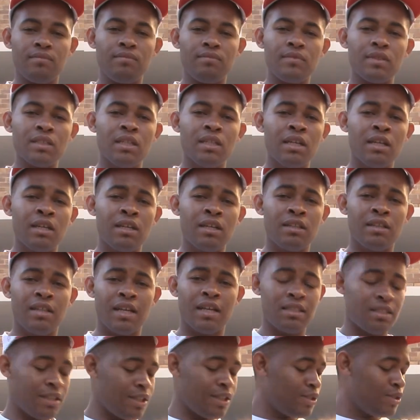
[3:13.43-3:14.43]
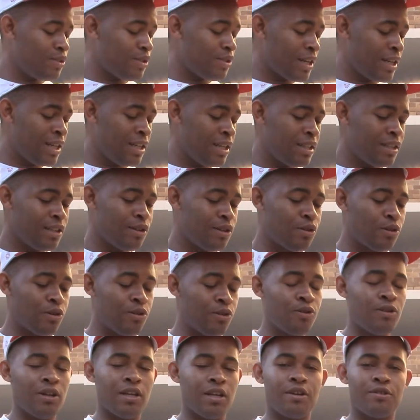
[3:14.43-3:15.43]
that's actually the
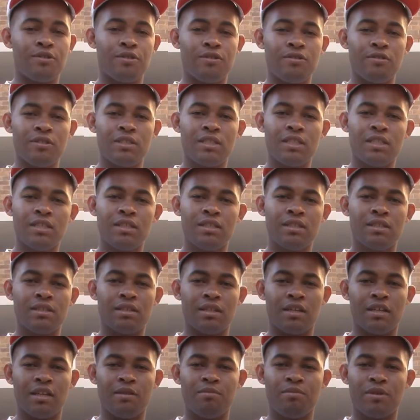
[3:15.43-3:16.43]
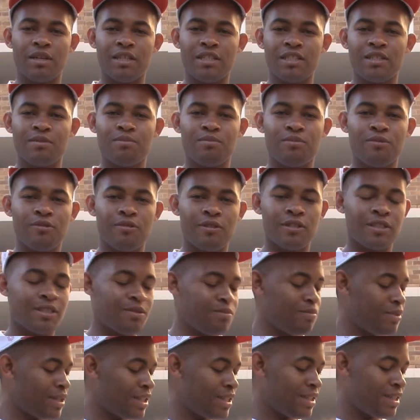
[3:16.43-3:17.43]
whole aeronautics principles,
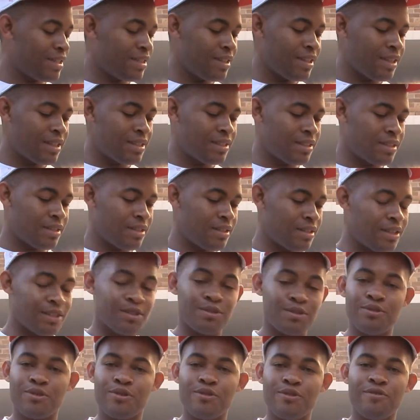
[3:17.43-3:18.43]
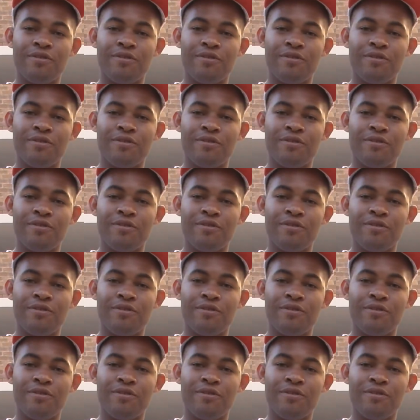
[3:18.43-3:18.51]
but that's the story of